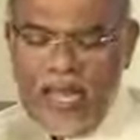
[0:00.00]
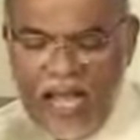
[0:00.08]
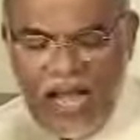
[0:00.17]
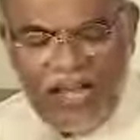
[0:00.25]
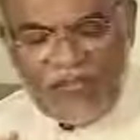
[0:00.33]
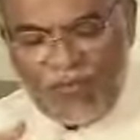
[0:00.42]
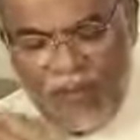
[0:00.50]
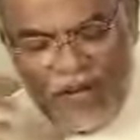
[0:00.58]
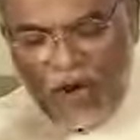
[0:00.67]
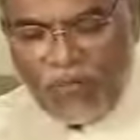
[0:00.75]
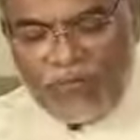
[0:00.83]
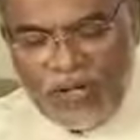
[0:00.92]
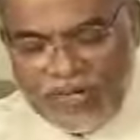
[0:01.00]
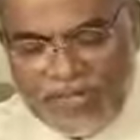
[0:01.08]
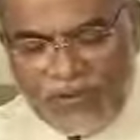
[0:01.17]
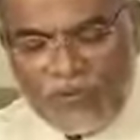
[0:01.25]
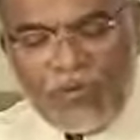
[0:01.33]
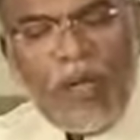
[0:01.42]
has many
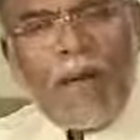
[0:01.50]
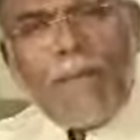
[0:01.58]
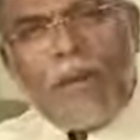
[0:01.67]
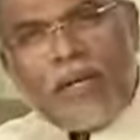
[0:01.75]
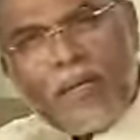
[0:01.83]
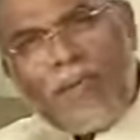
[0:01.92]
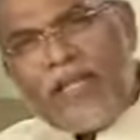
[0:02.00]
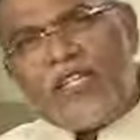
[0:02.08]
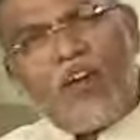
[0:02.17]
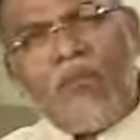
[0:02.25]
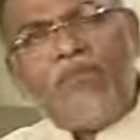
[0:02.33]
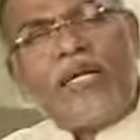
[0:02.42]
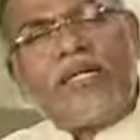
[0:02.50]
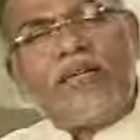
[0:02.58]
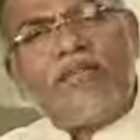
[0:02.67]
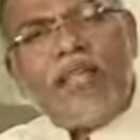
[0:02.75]
objectives, but the basic objective